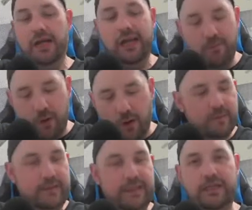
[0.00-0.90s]
it's
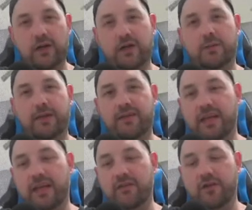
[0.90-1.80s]
probably not going to be the
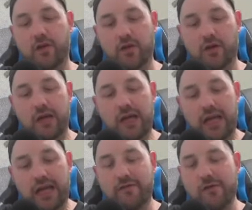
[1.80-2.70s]
deck for you.
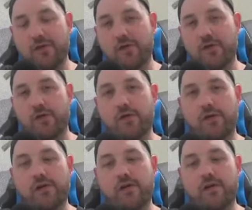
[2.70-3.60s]
If
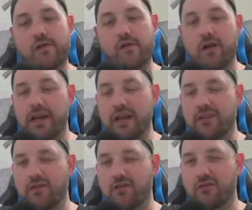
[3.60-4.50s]
you're not
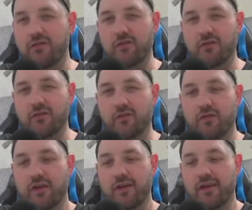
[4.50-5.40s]
into
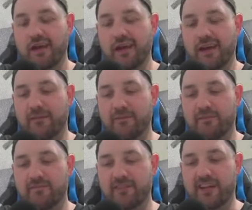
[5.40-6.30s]

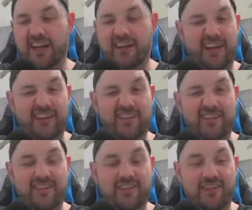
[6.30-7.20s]
kind of like
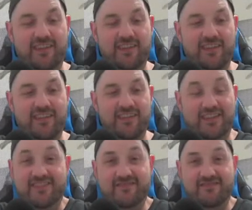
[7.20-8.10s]

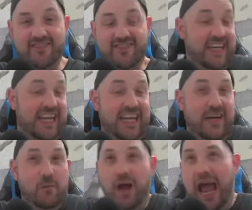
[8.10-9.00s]
just
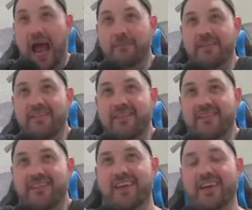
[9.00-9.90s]
seeing what
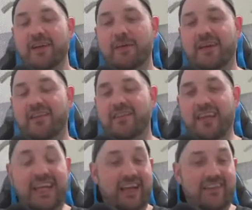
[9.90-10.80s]
happens, because
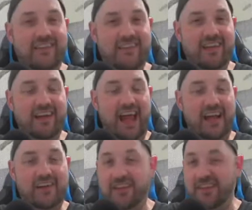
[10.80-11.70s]
the Gix
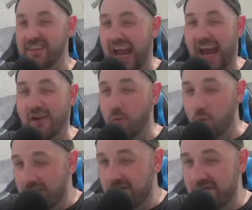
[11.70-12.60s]
activation can
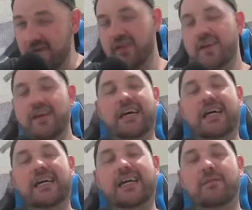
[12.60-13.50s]
whiff,
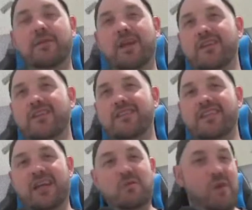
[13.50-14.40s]
just
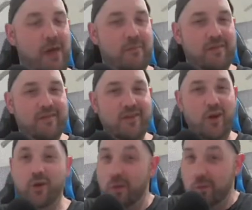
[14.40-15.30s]
seeing what happens.
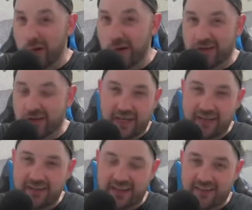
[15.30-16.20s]
Your opponents are
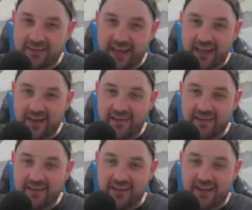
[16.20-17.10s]
playing decks that
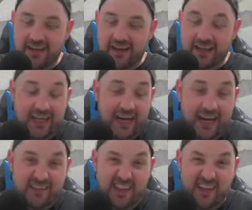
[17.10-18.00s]
and
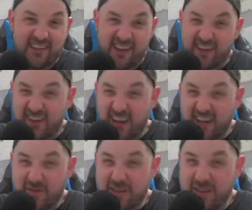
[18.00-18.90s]
cards that
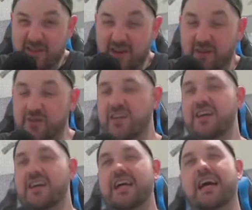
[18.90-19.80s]
synergize with themselves,
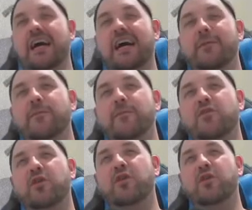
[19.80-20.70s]

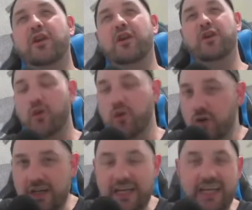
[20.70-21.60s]
so you're
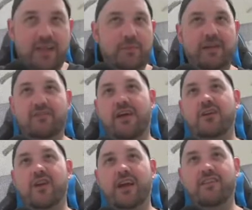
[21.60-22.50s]
not going to get the best
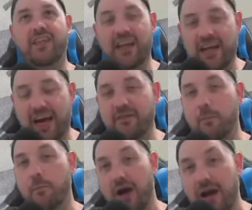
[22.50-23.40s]
value out of their cards,
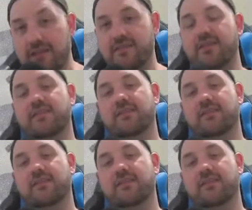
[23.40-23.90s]
but